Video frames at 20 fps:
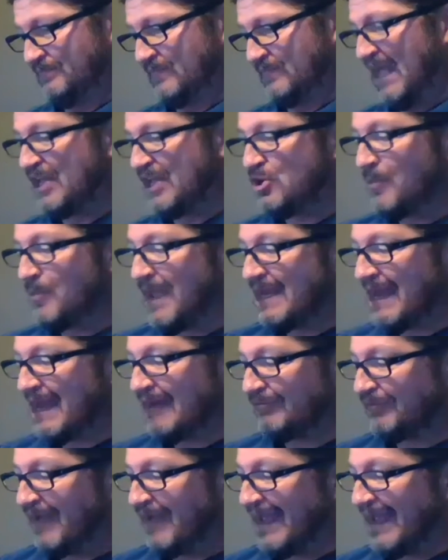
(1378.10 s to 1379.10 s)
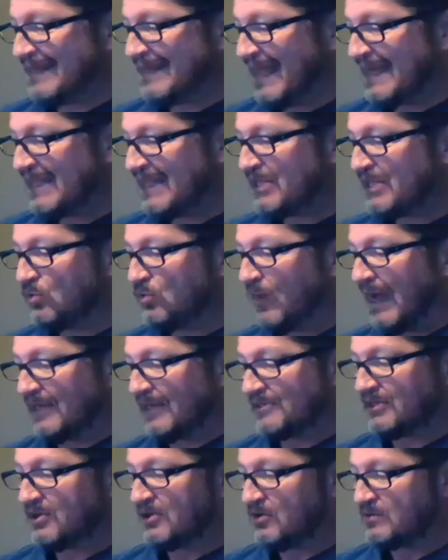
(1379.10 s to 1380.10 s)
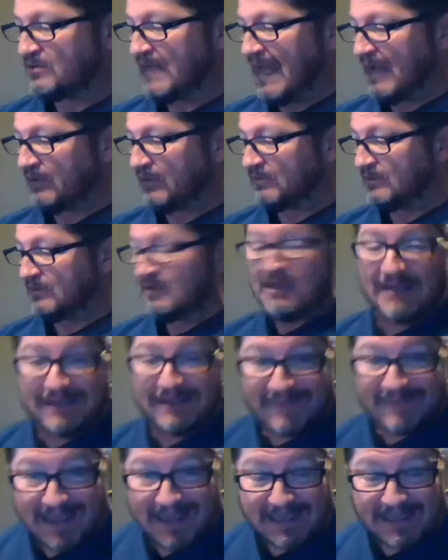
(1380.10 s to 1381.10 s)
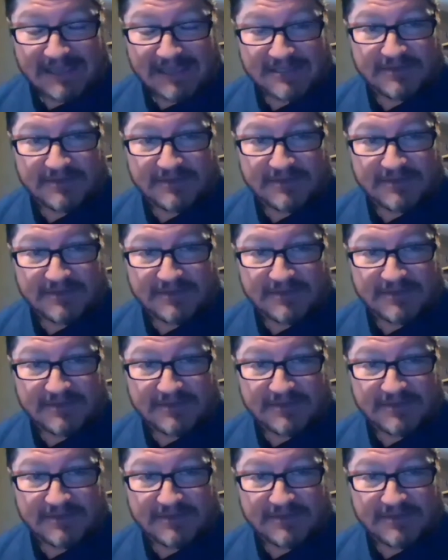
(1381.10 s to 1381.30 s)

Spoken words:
And you may not find any you want to go down. In that case,